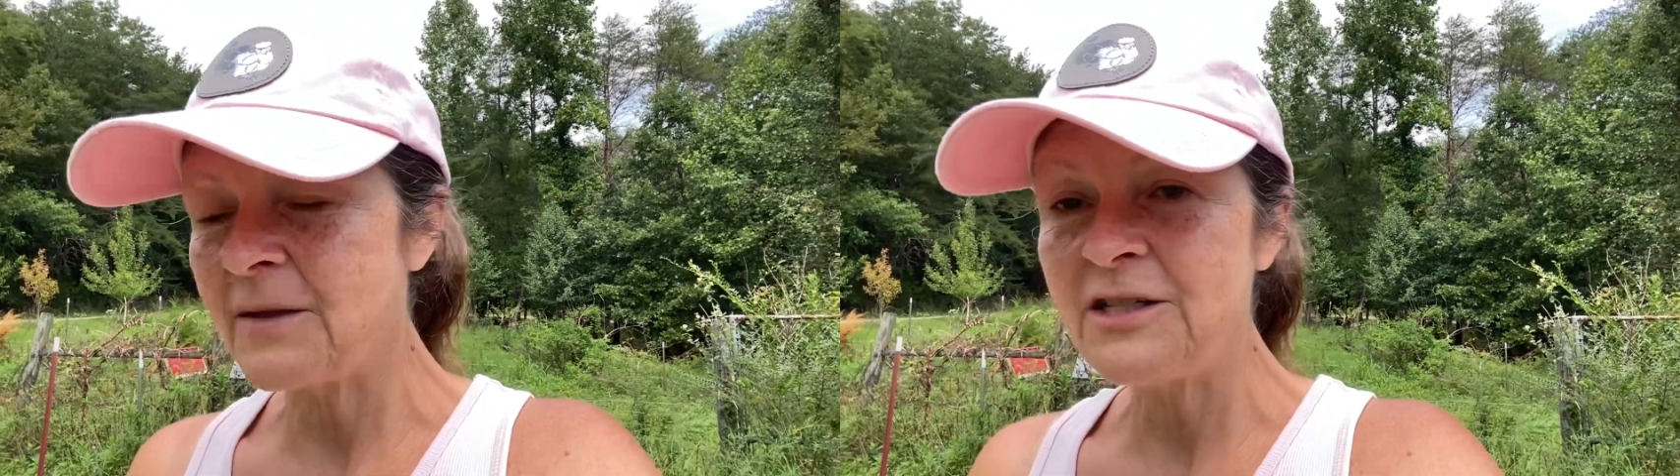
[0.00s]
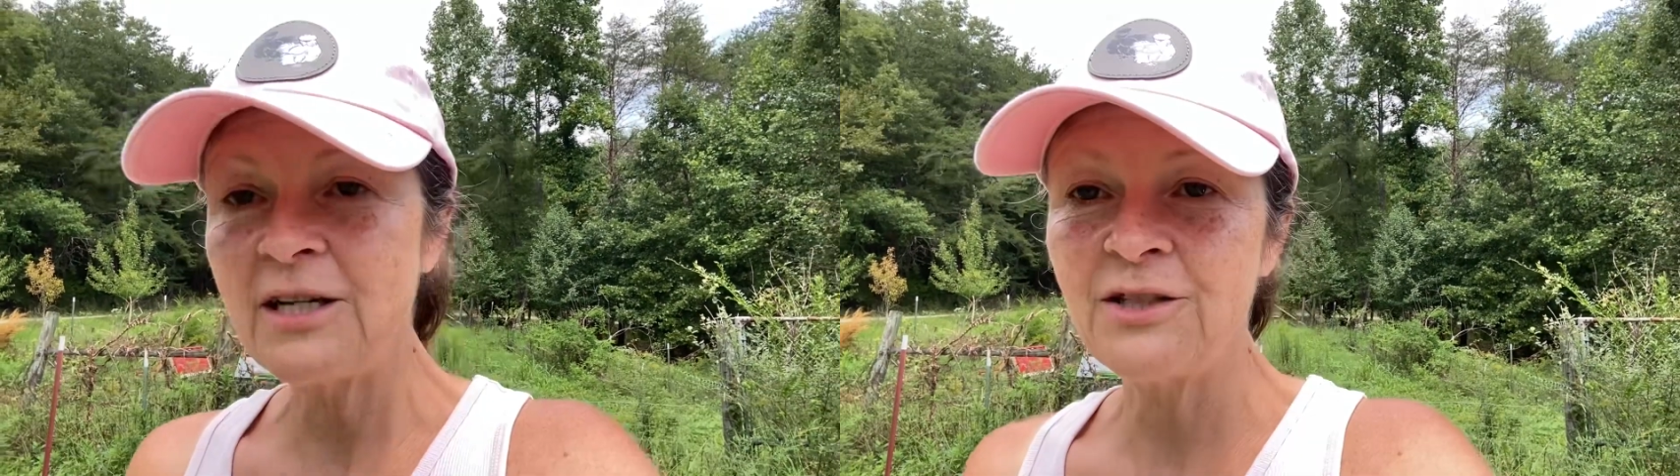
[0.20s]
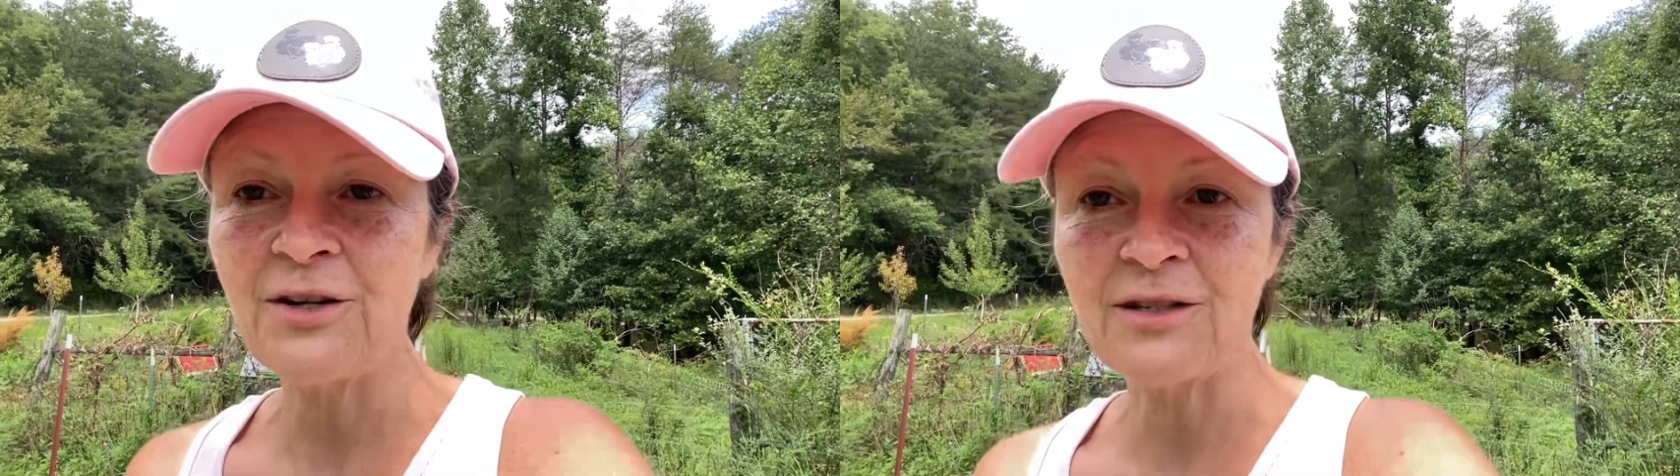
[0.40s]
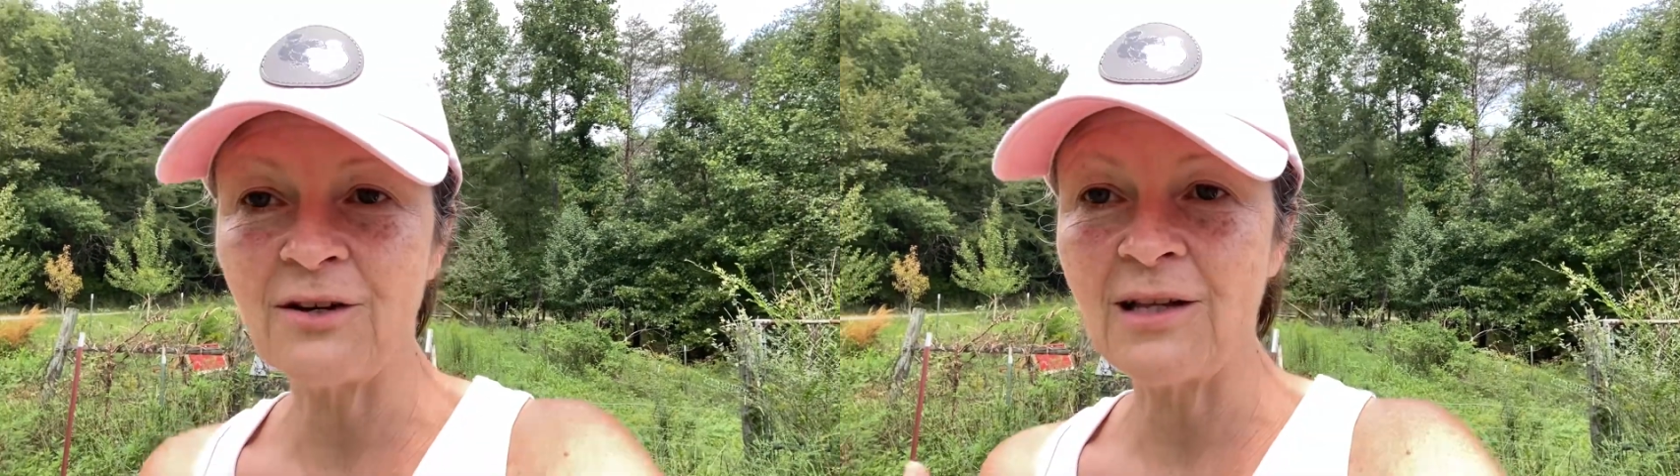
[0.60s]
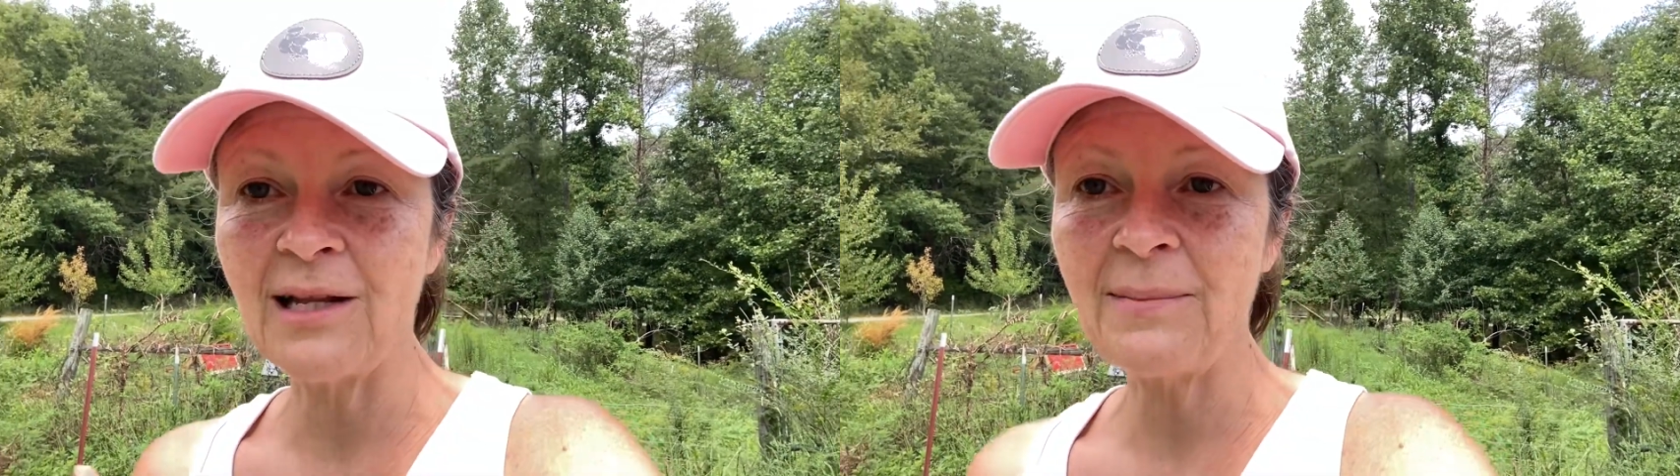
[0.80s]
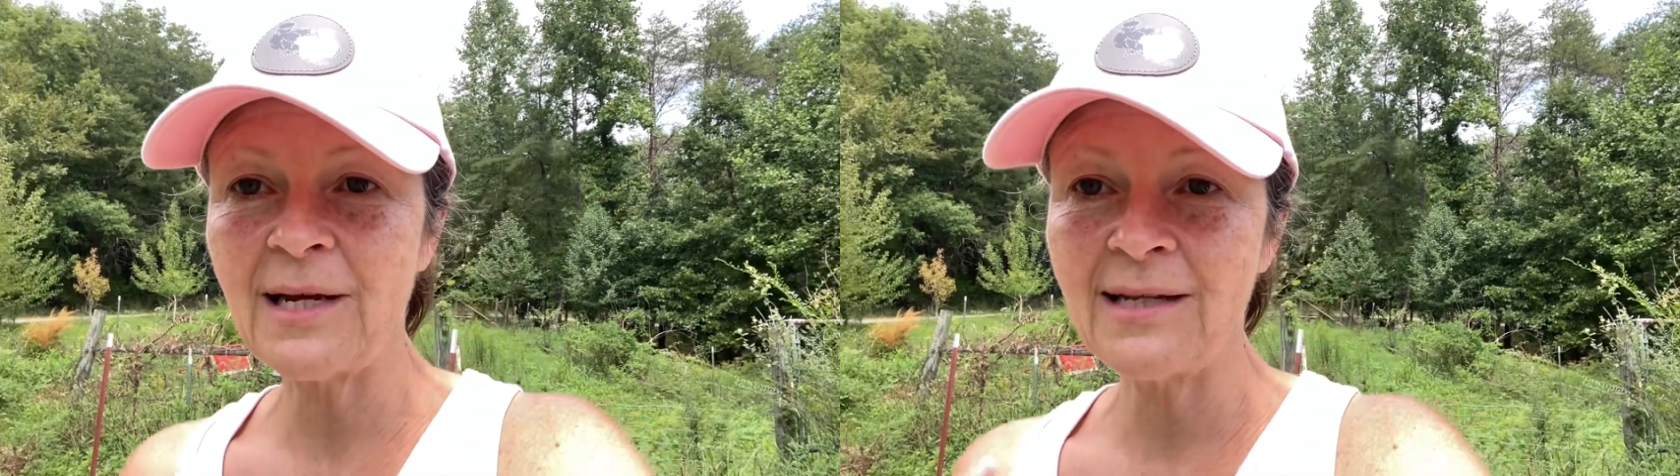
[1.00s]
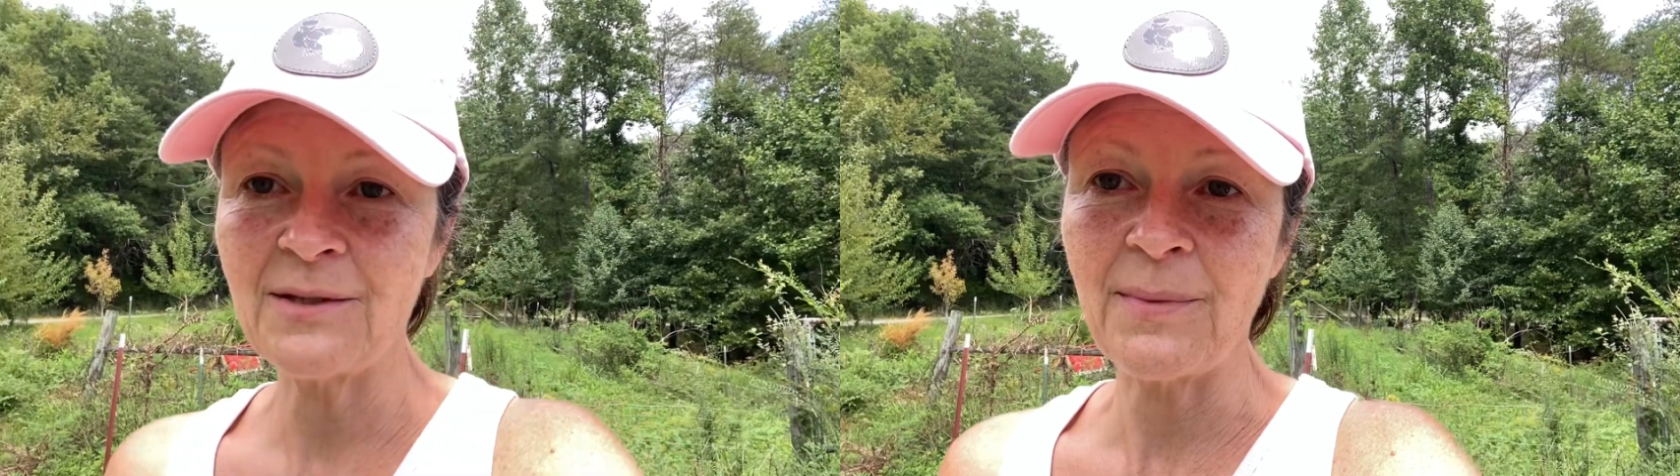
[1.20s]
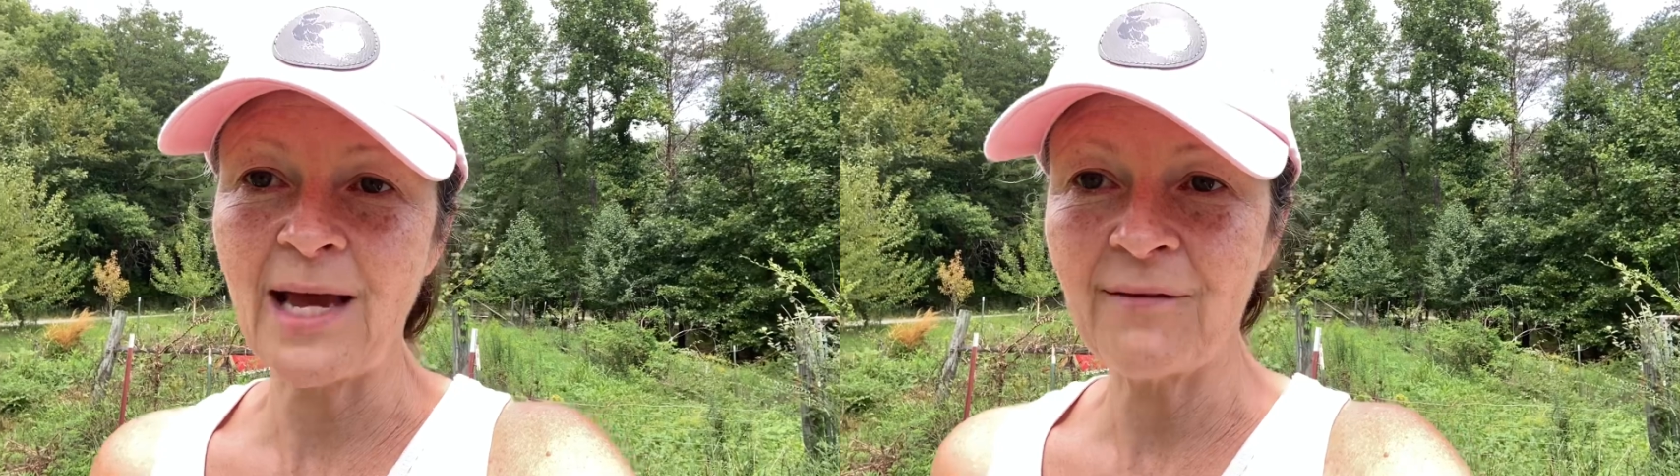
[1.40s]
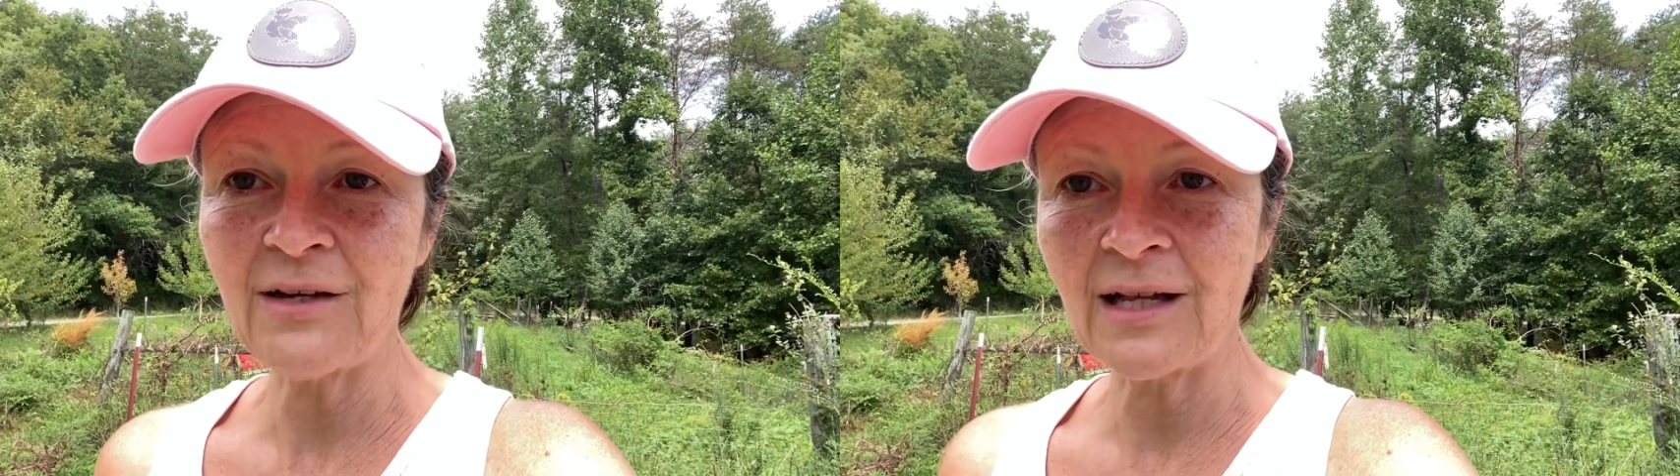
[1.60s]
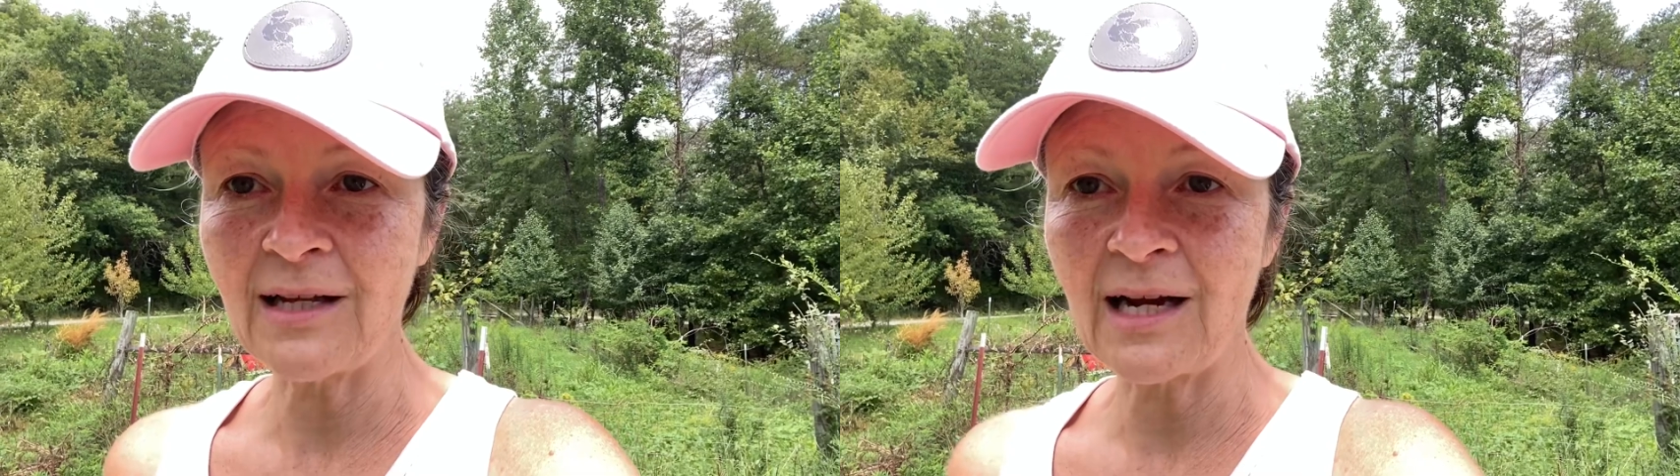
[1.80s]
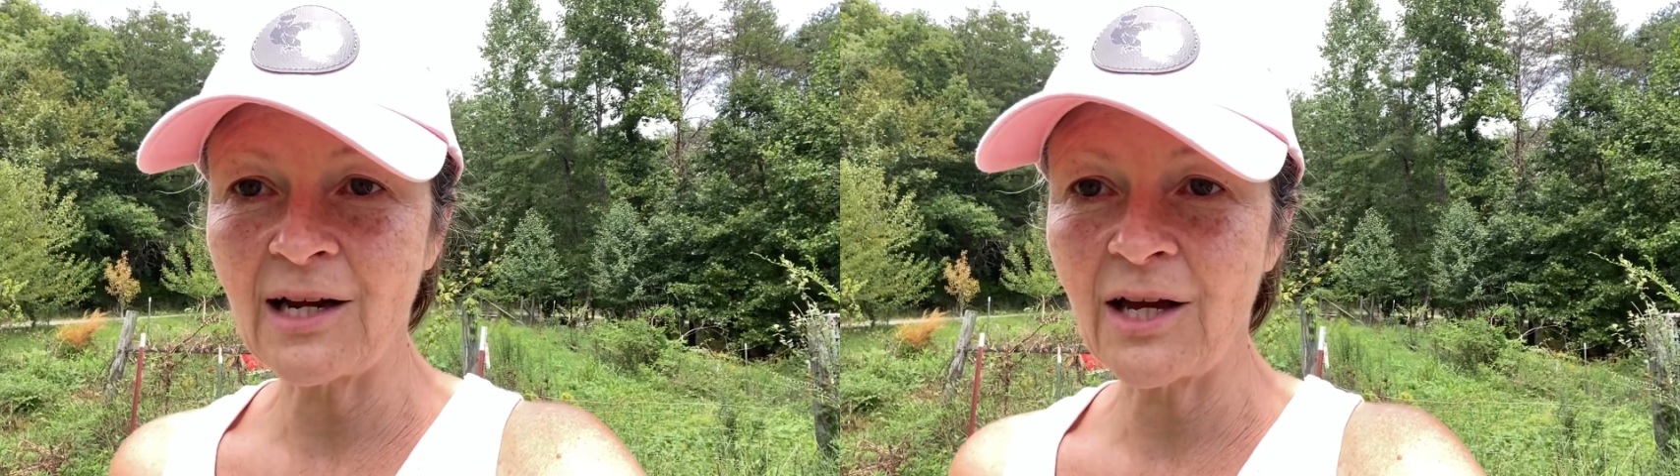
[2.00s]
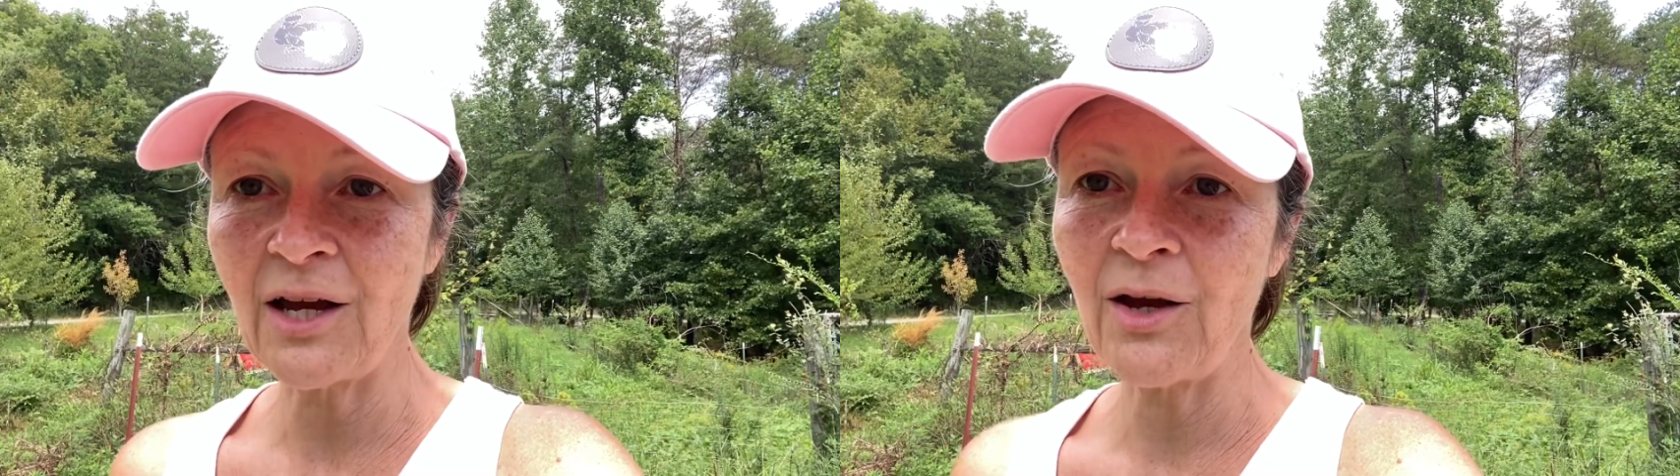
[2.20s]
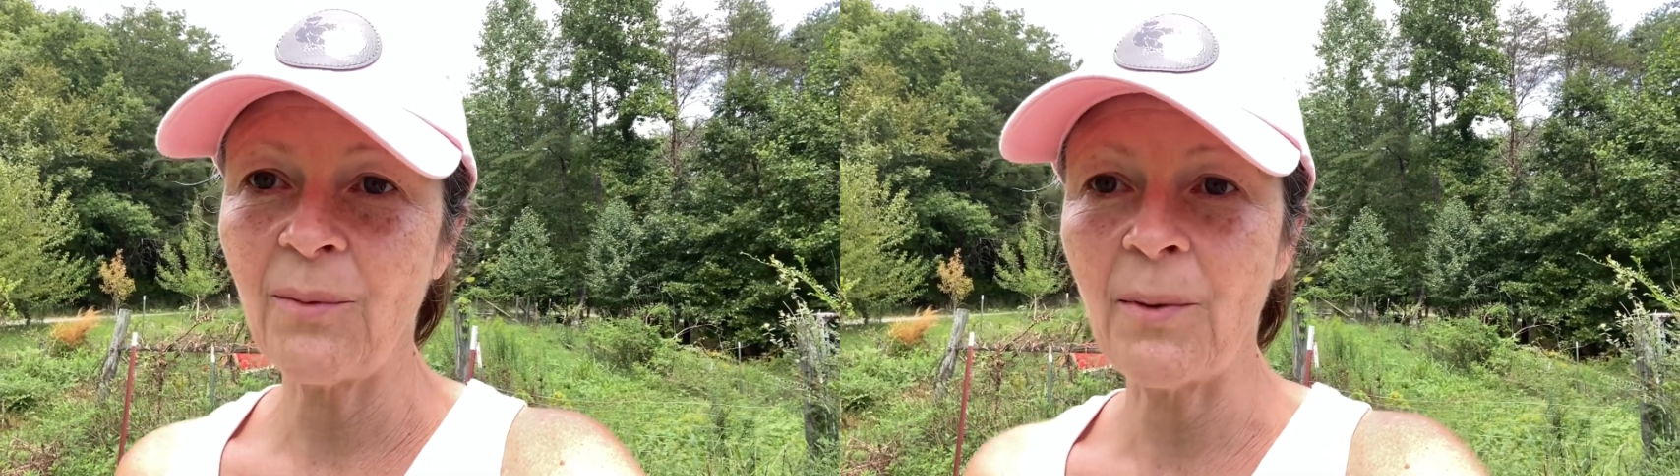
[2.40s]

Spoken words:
The chicken tractor eliminates me having to clean out a coop,